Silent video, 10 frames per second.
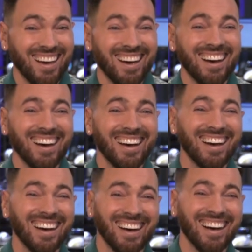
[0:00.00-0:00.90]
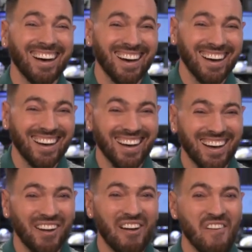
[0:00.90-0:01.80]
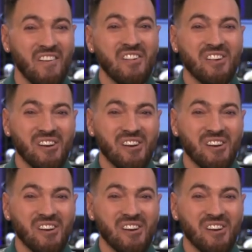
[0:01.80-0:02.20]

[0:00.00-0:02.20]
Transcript: This person isn't speaking.